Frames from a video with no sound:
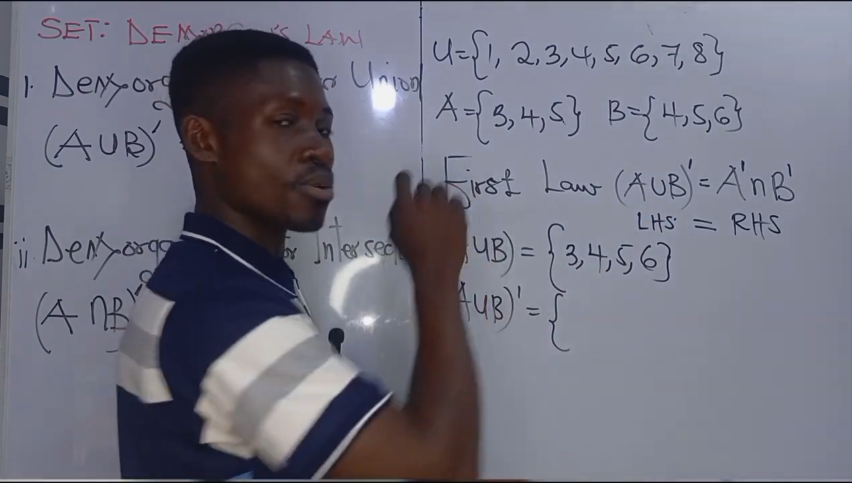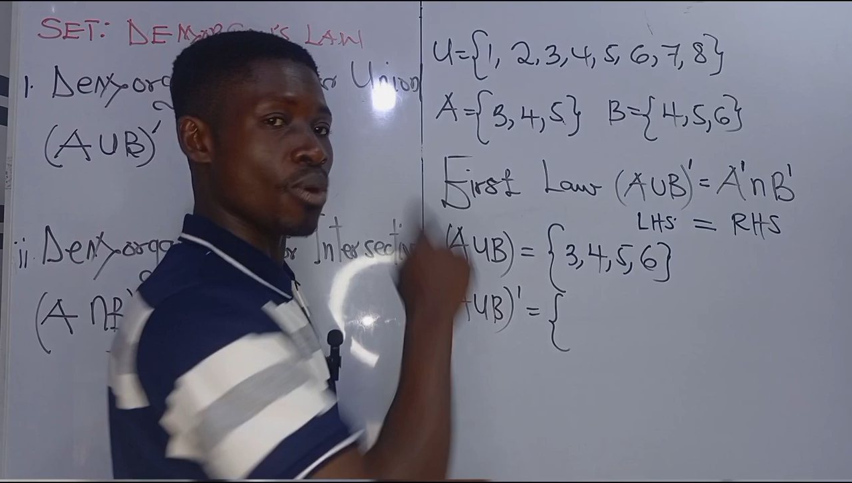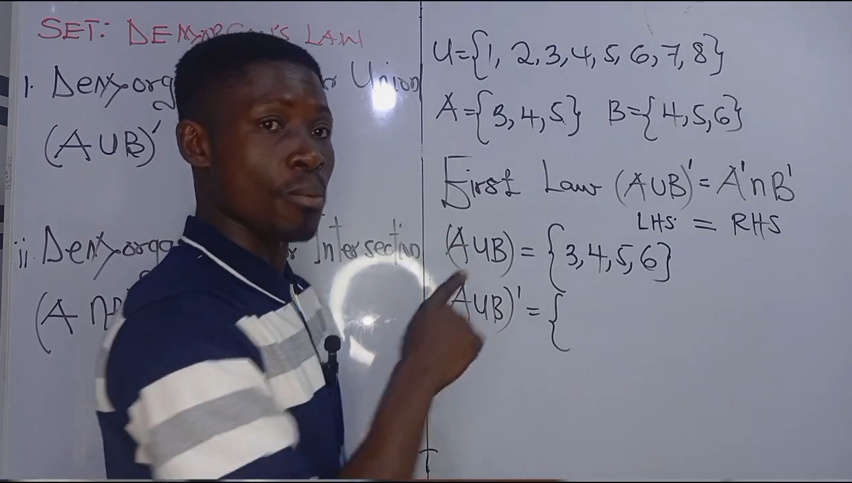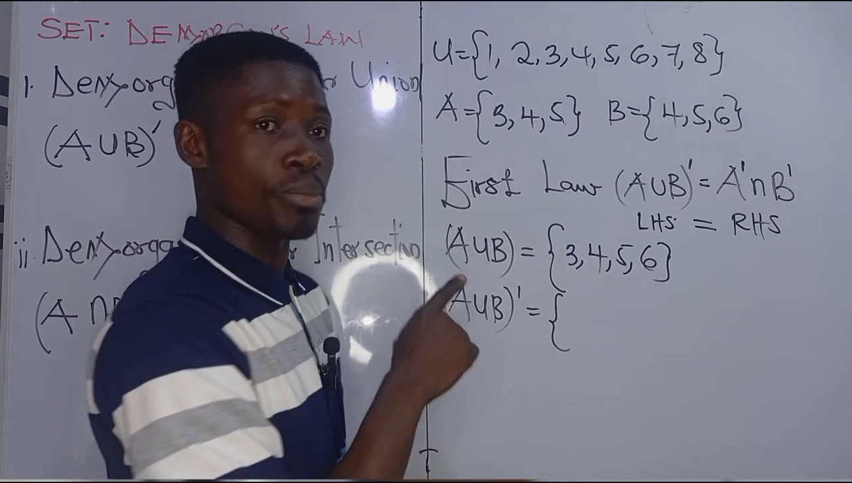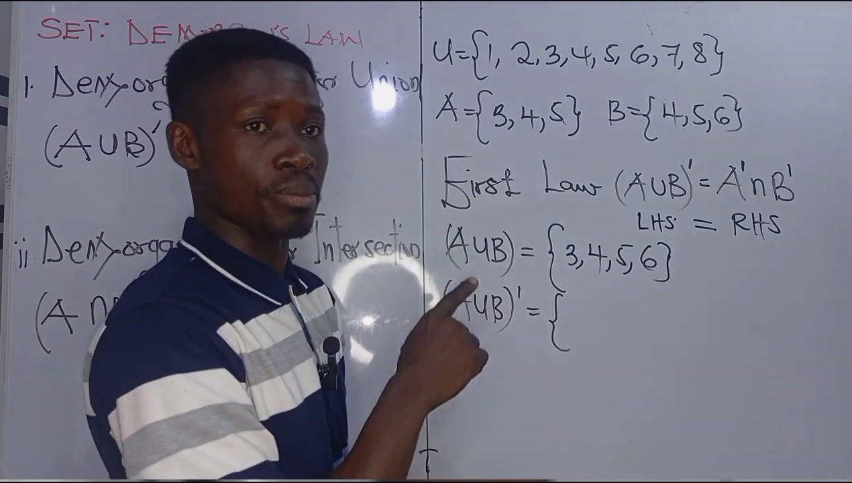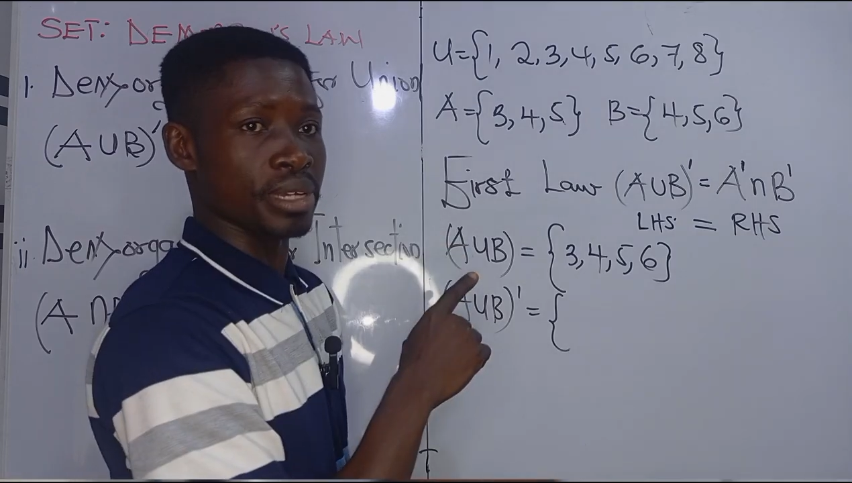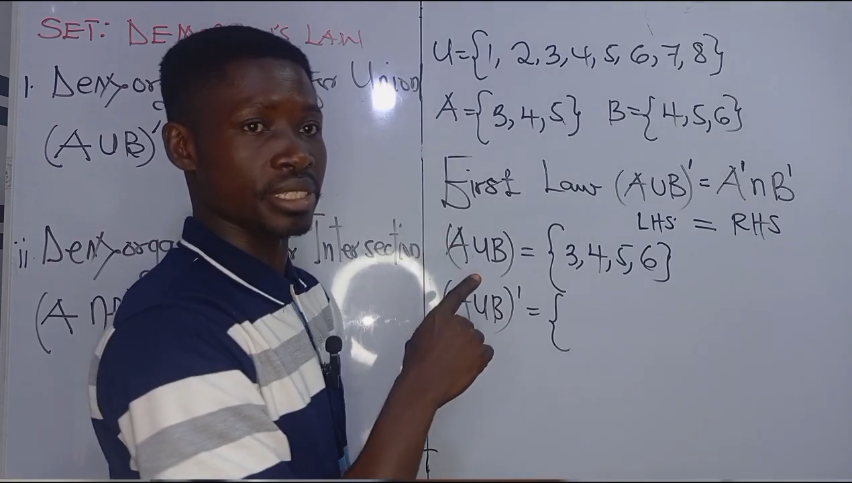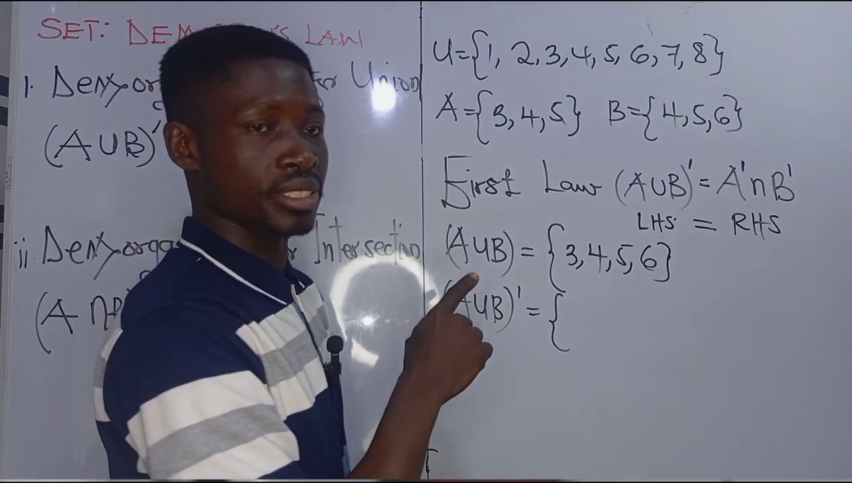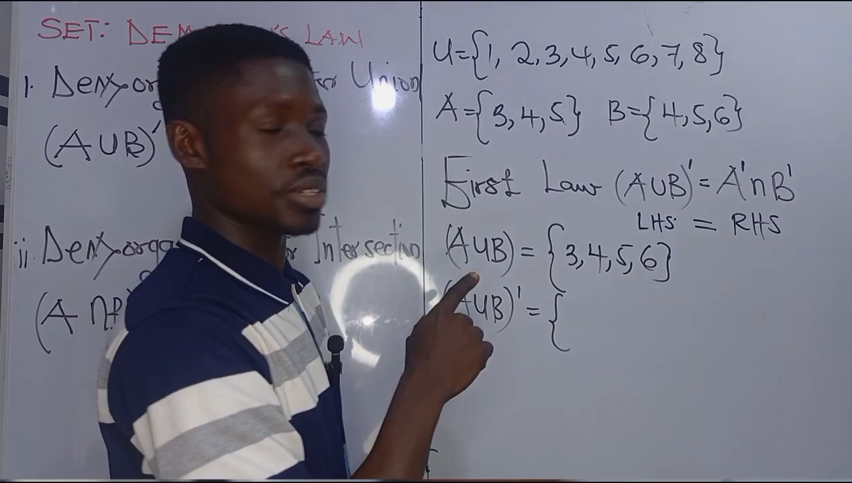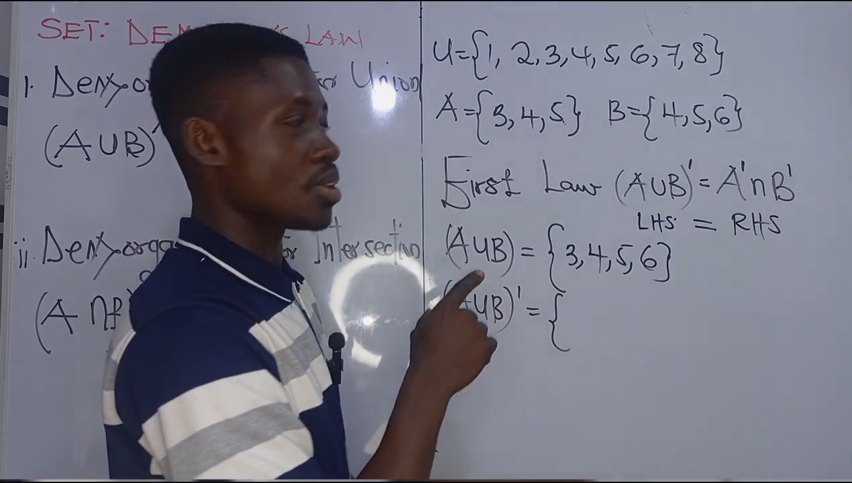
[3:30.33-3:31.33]

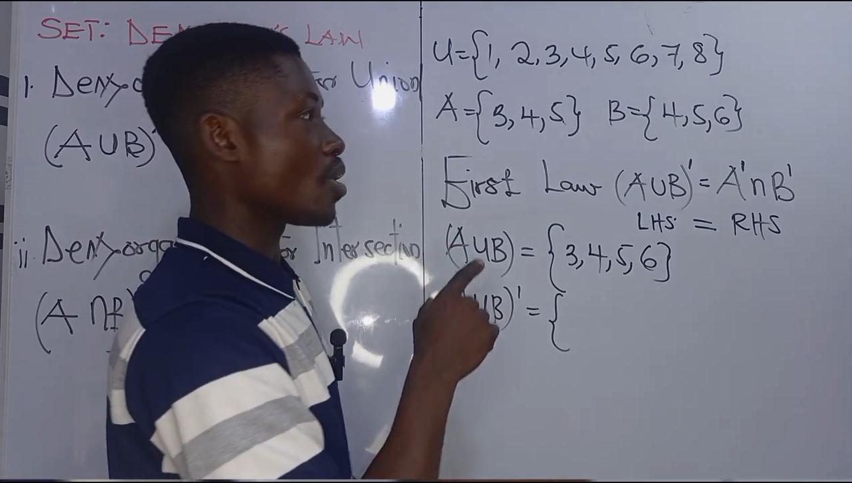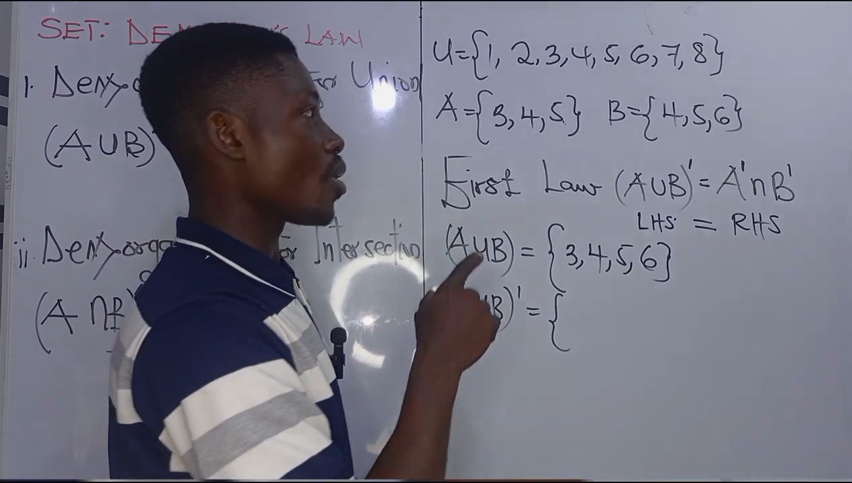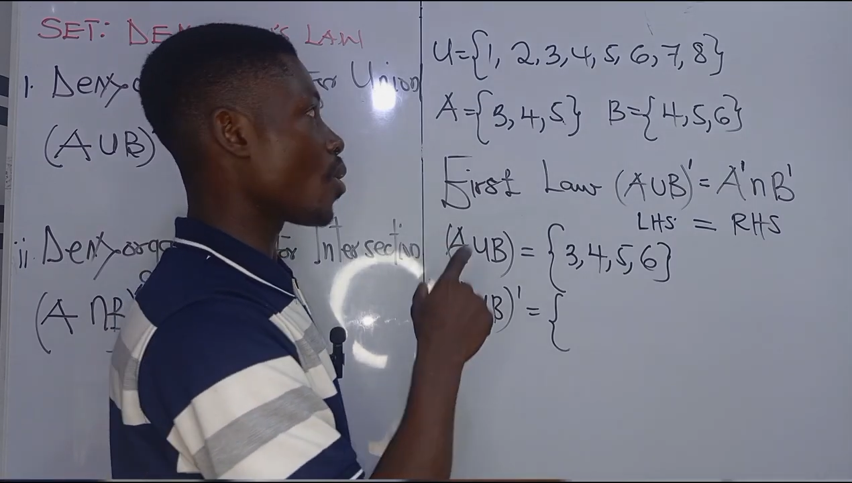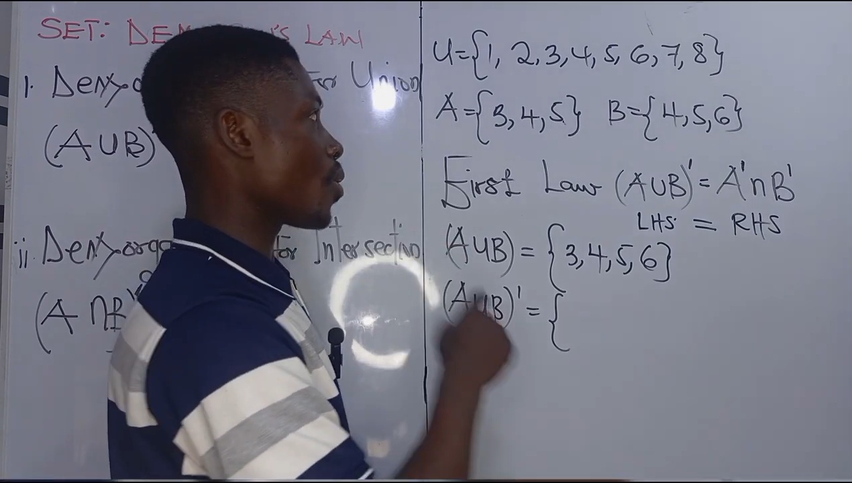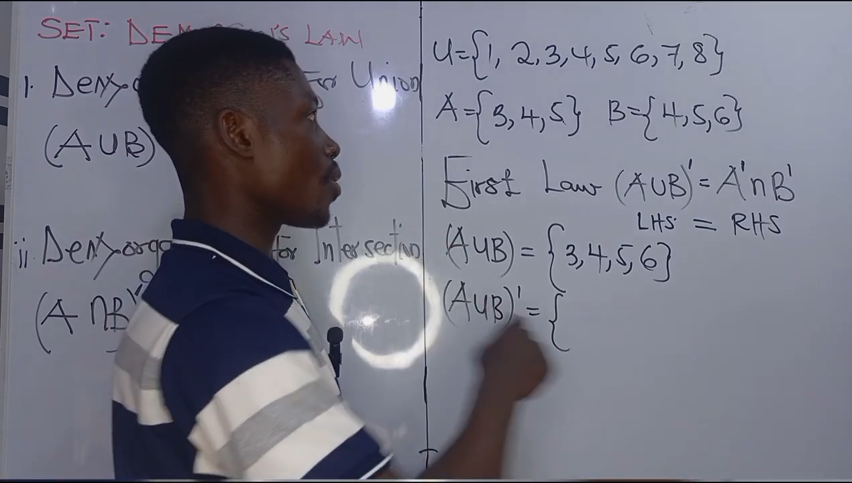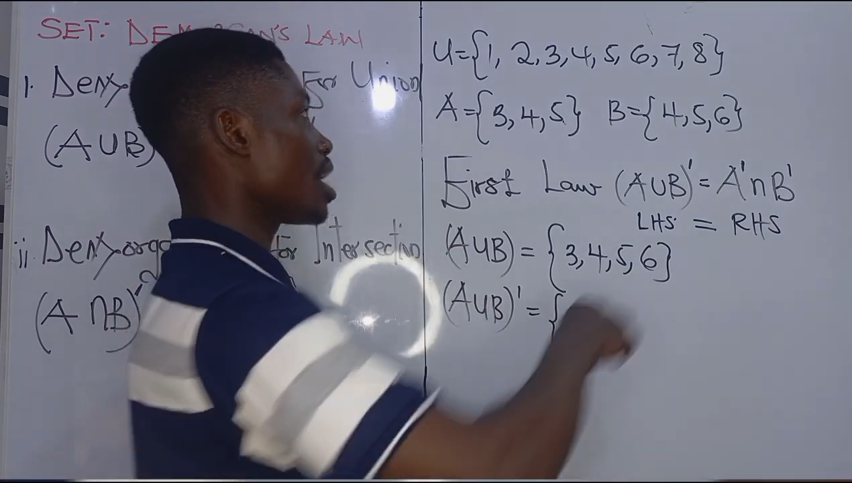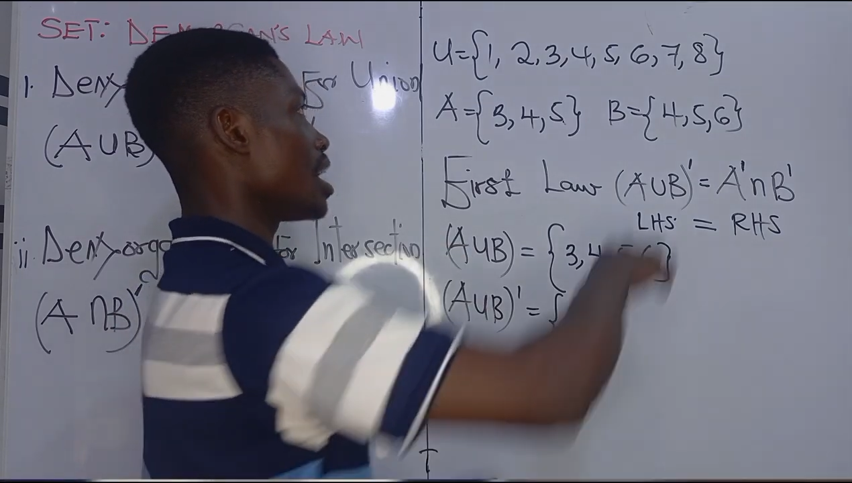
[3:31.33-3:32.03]
complement. All